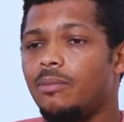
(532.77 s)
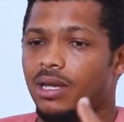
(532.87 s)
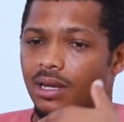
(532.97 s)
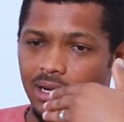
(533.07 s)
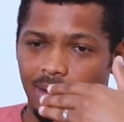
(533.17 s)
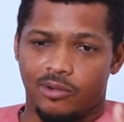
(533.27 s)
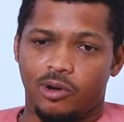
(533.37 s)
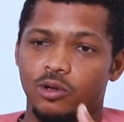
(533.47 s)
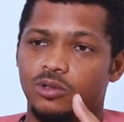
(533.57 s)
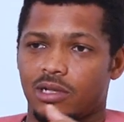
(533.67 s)
I mean, I'm
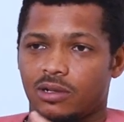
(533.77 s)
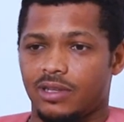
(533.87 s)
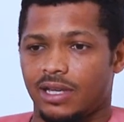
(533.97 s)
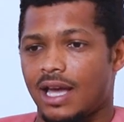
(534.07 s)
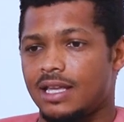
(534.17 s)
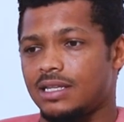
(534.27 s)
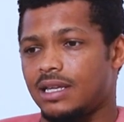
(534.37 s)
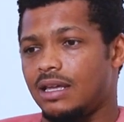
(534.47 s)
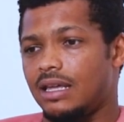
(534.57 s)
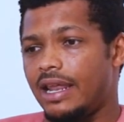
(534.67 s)
close to all the guys at
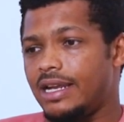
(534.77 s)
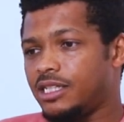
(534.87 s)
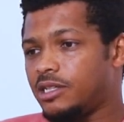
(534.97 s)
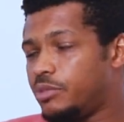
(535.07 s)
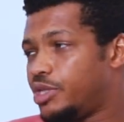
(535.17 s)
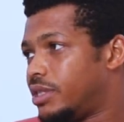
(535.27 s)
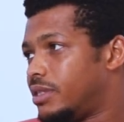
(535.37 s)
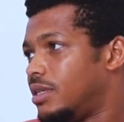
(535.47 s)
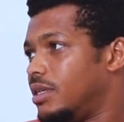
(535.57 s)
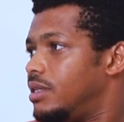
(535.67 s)
uh, Energy
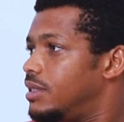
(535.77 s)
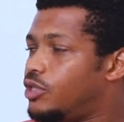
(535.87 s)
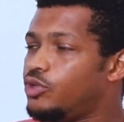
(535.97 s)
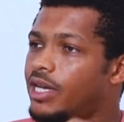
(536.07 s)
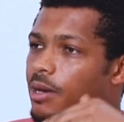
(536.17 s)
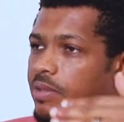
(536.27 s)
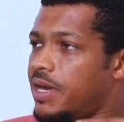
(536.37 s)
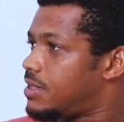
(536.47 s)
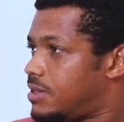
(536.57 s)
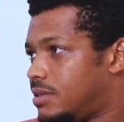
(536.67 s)
Commission. They do their
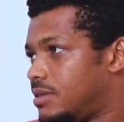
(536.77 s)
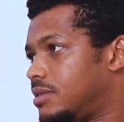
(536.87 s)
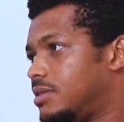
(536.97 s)
best.